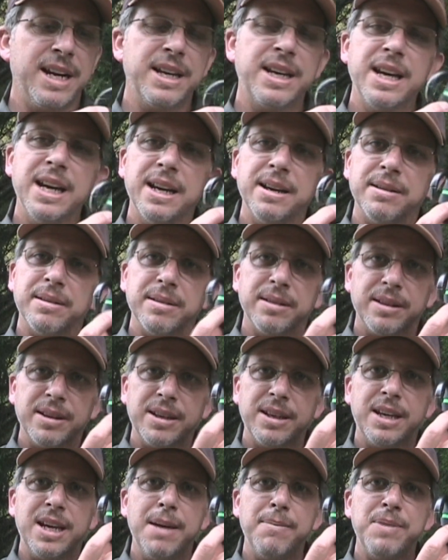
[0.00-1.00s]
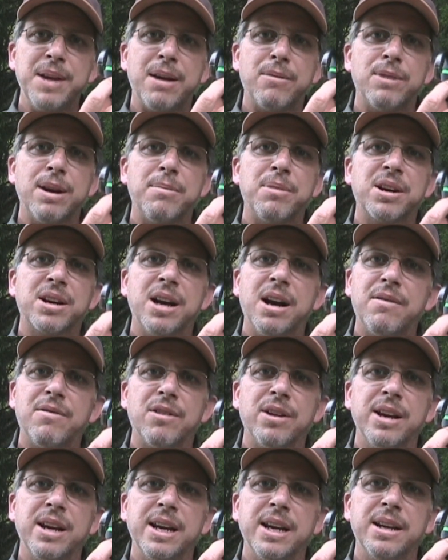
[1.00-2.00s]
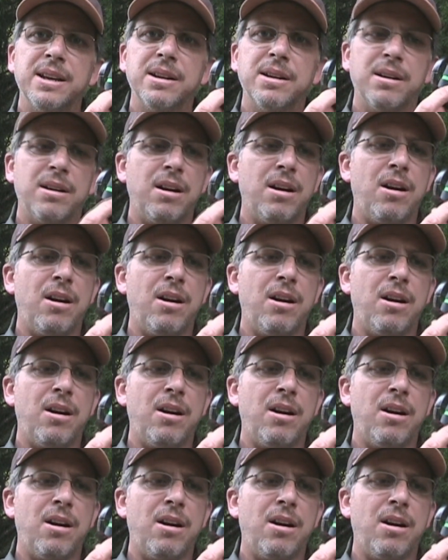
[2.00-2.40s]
And again, keep that rubber cover in